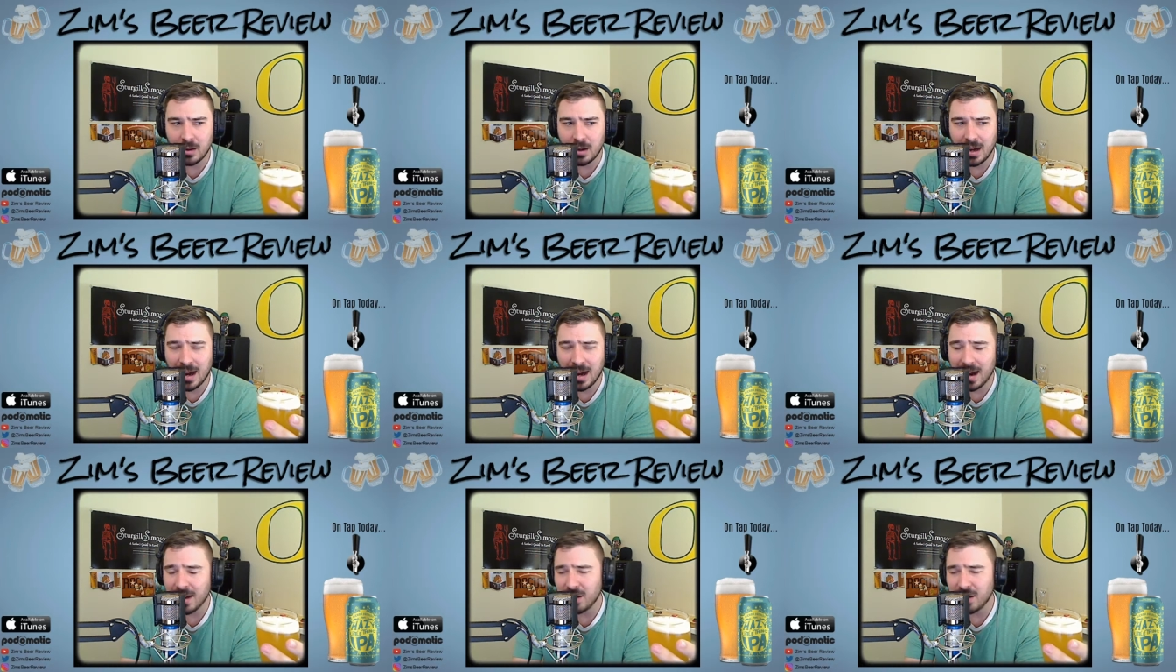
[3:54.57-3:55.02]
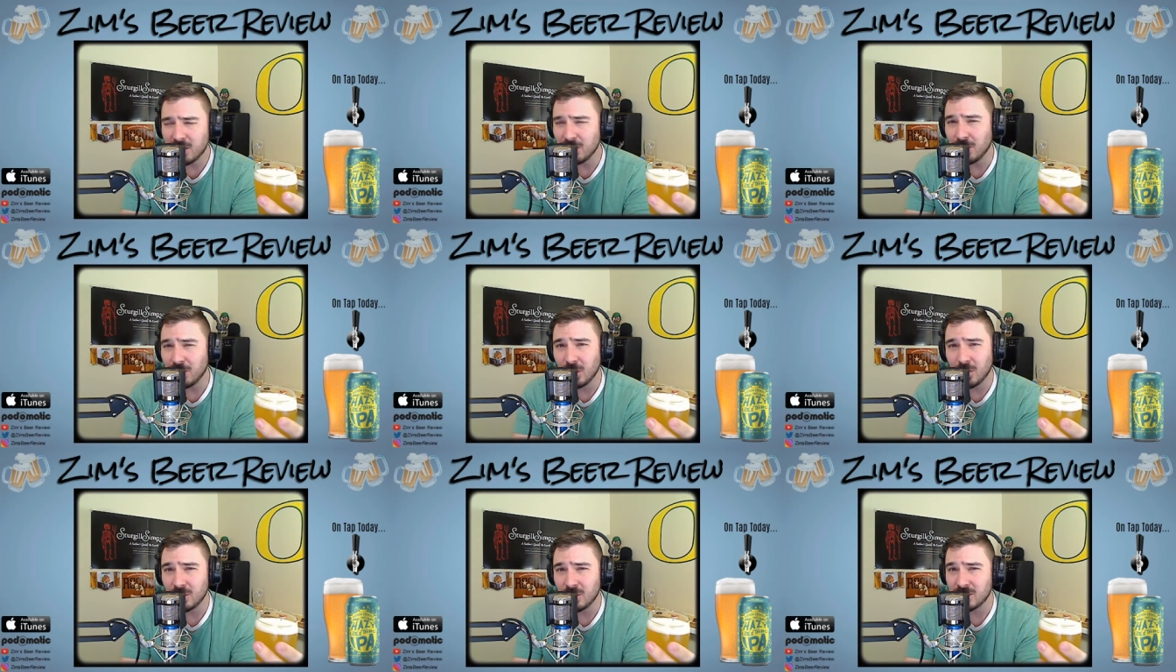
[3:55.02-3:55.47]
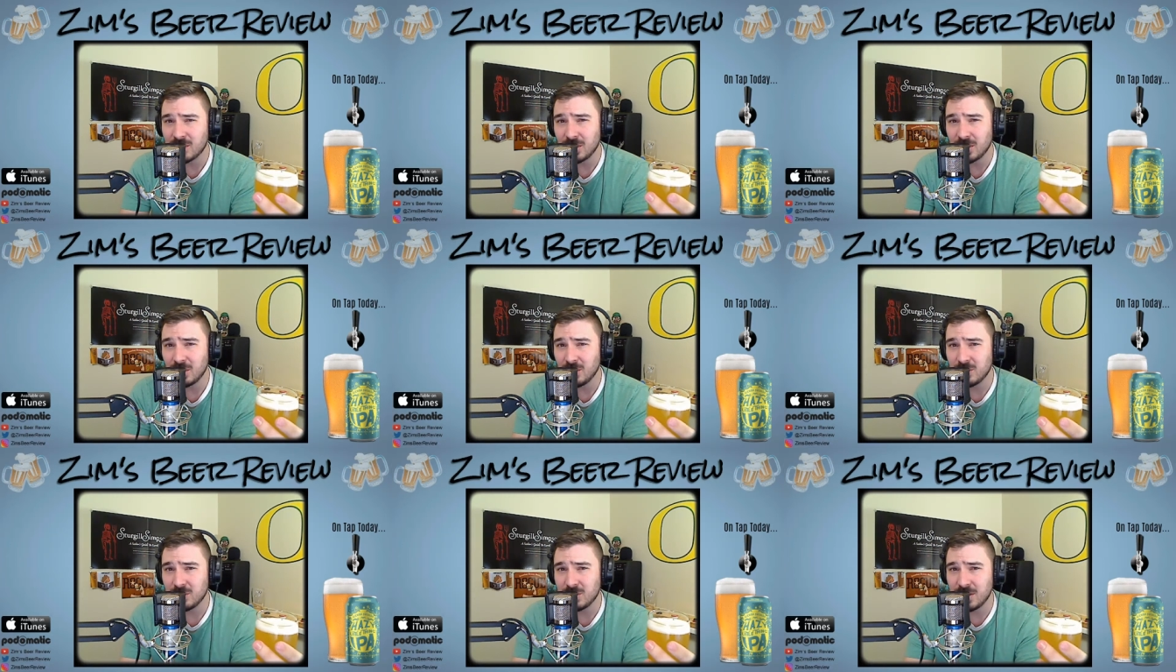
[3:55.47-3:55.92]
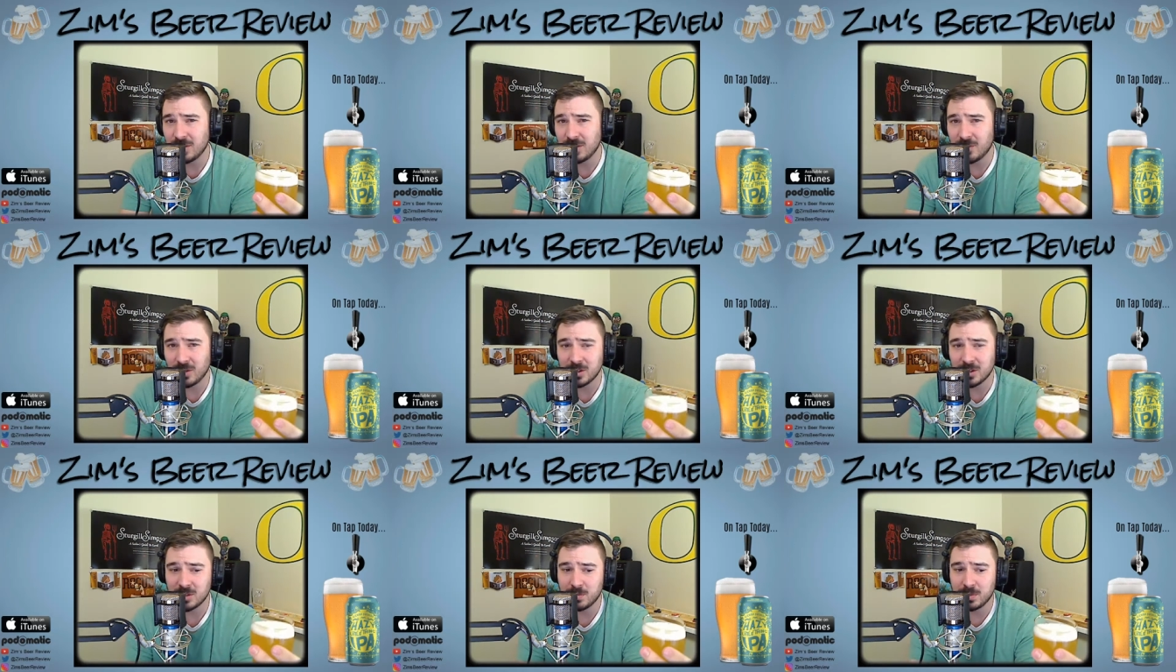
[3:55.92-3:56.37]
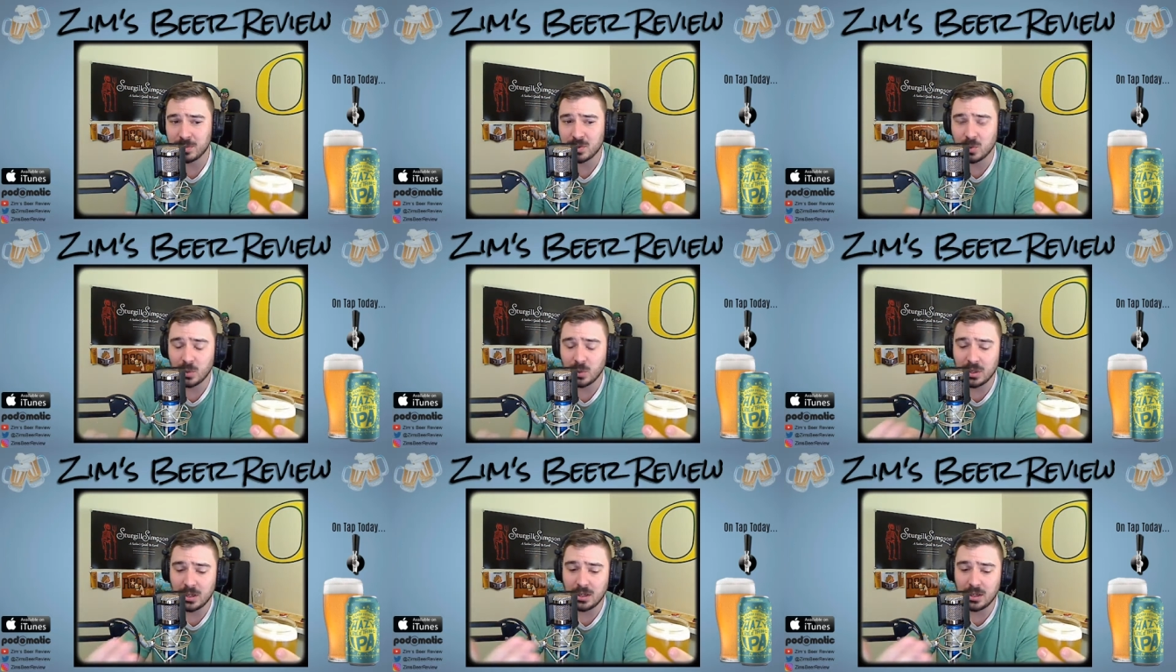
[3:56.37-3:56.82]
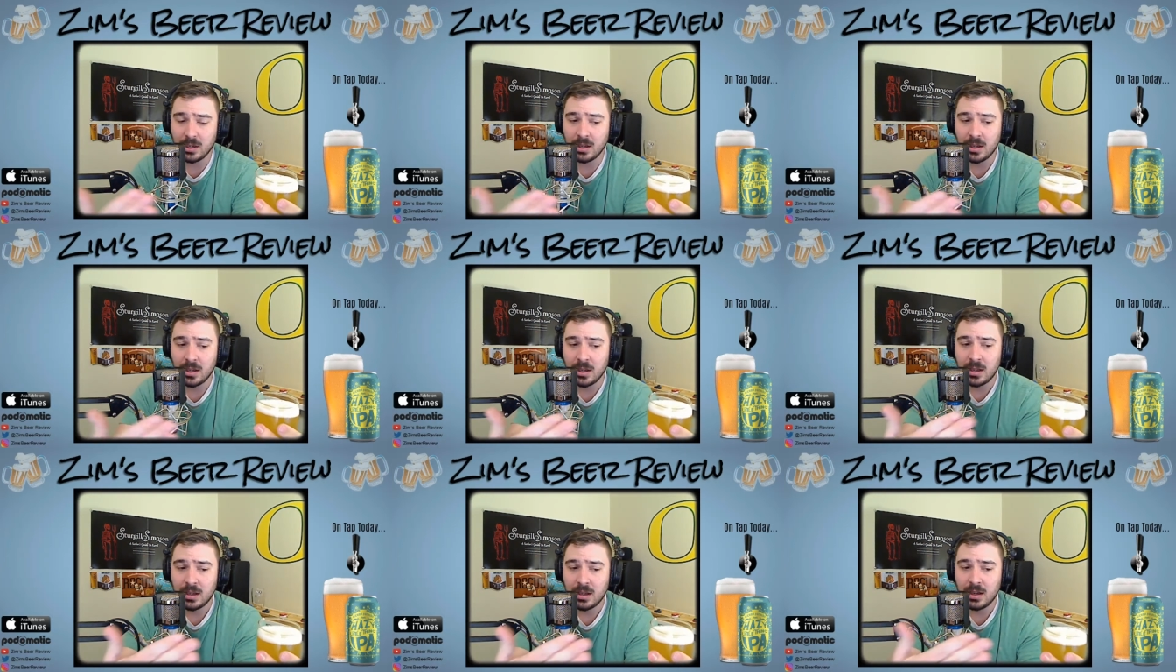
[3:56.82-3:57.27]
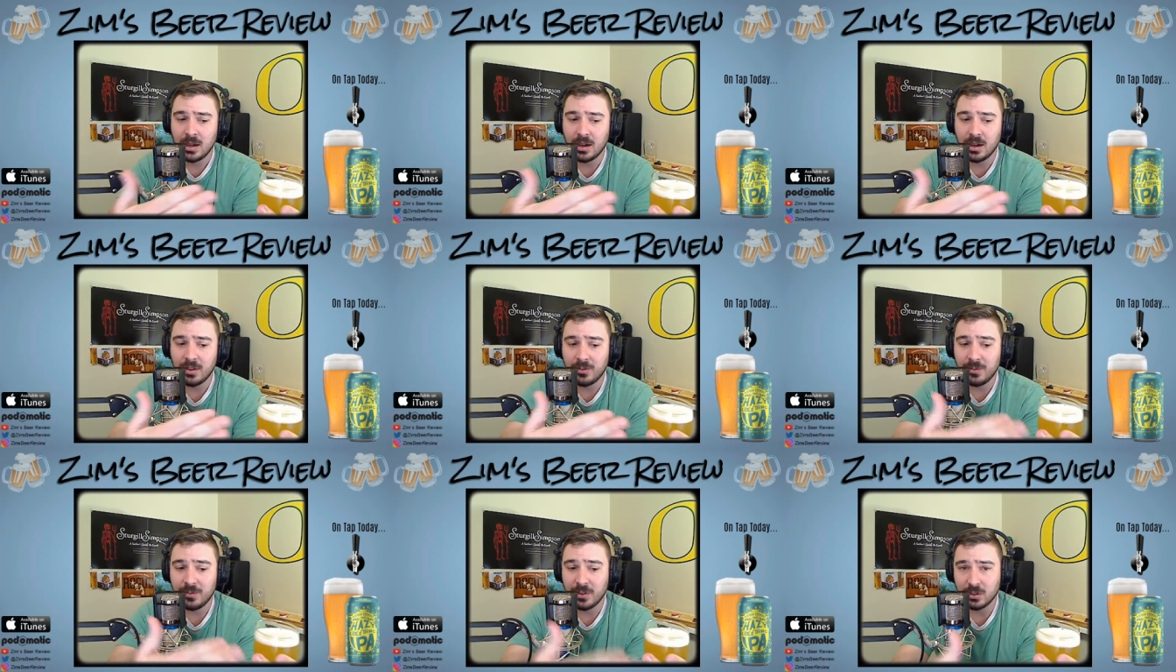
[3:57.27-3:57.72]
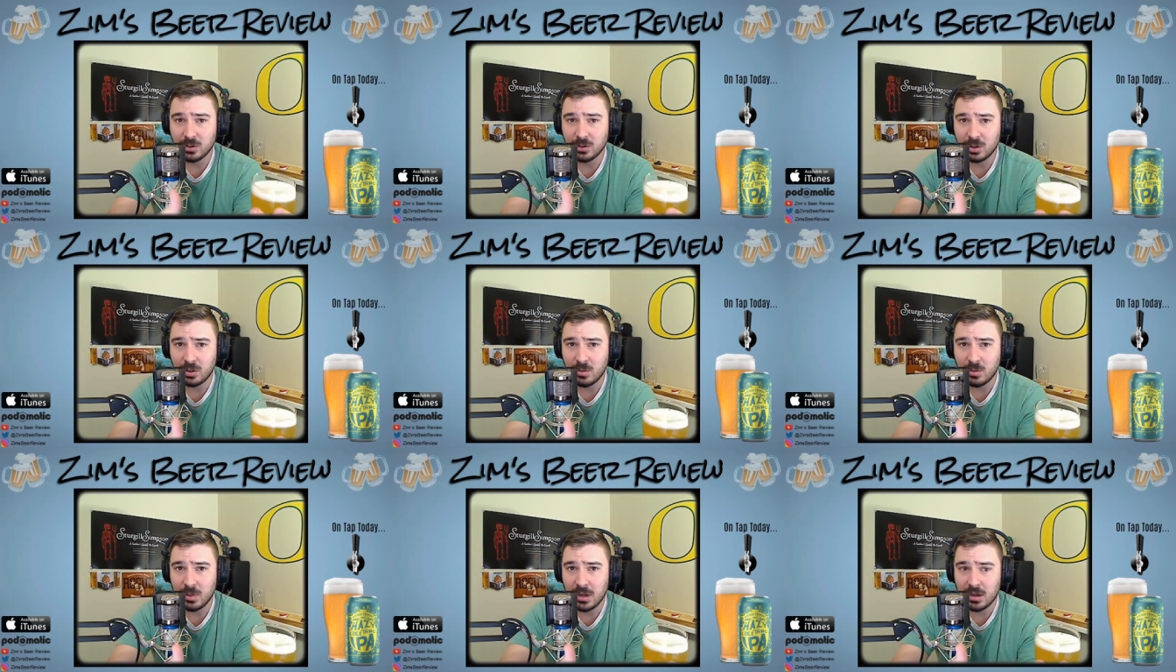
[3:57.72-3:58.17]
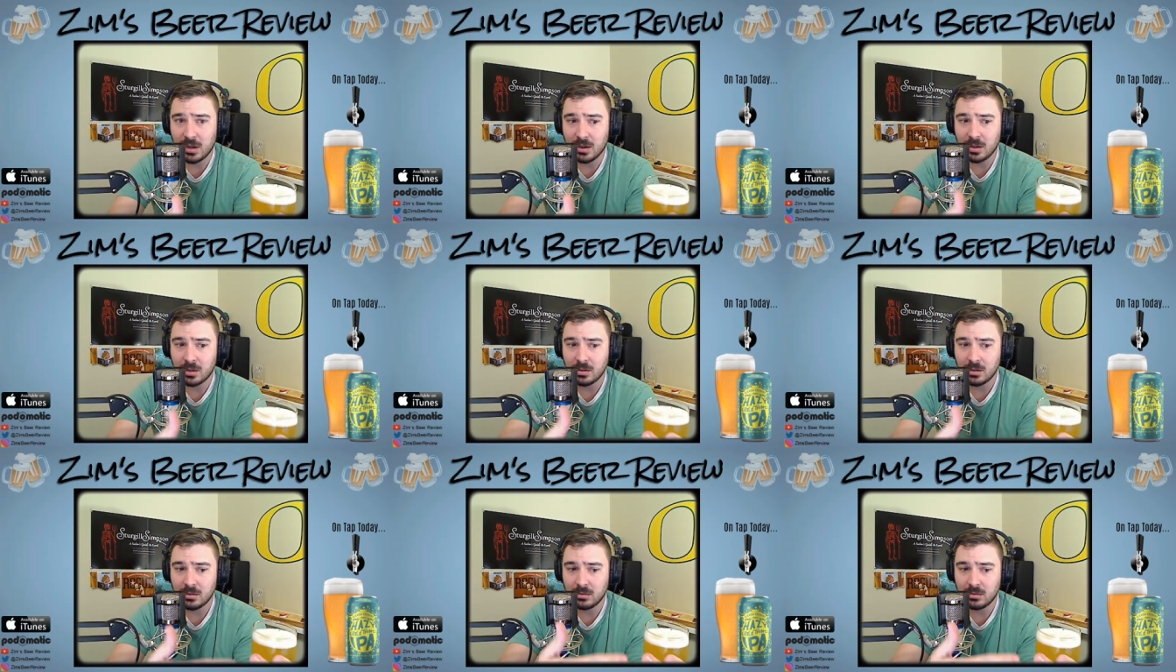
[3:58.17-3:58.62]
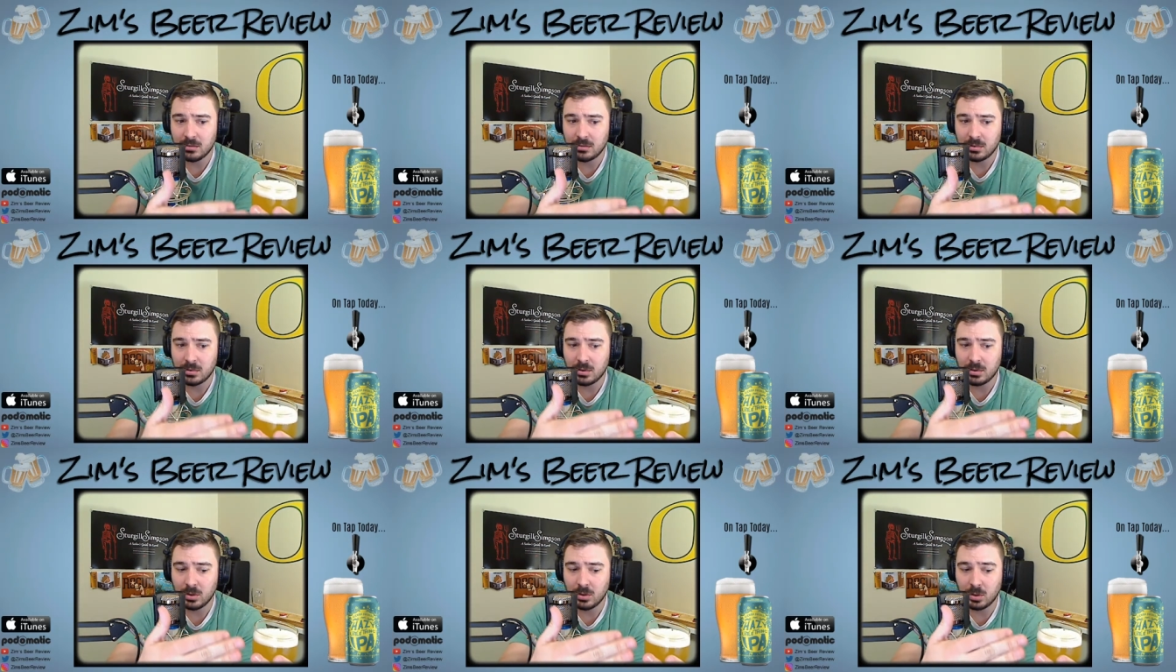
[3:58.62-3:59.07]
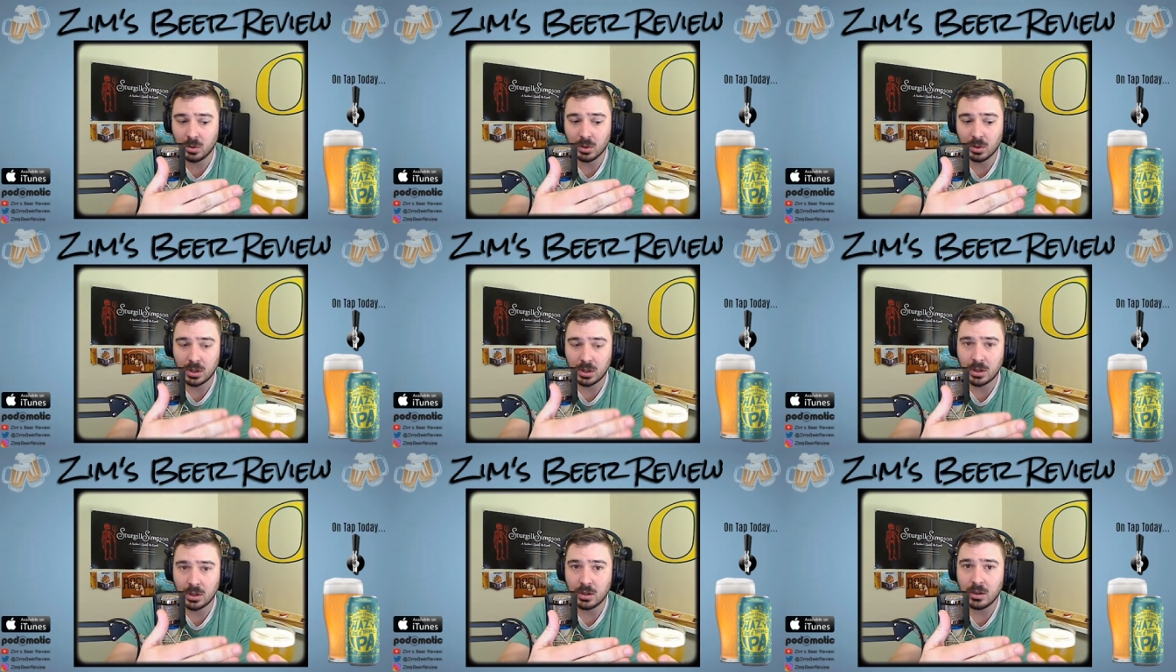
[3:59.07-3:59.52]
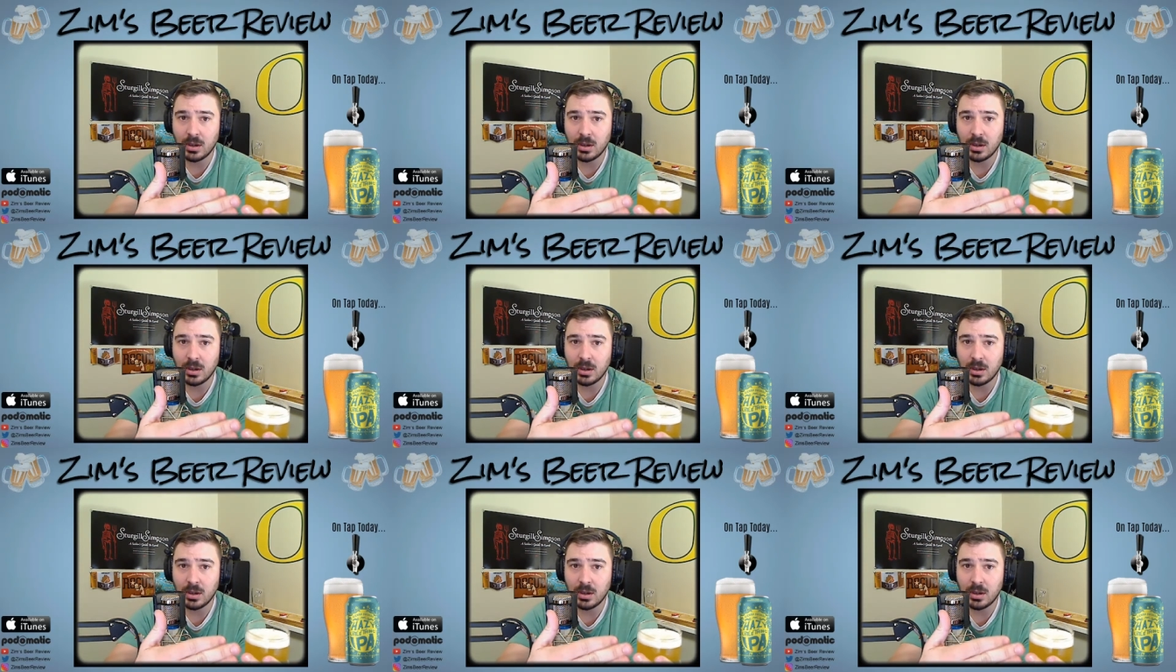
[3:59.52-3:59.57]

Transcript: I don't notice a huge difference between a filtered beer or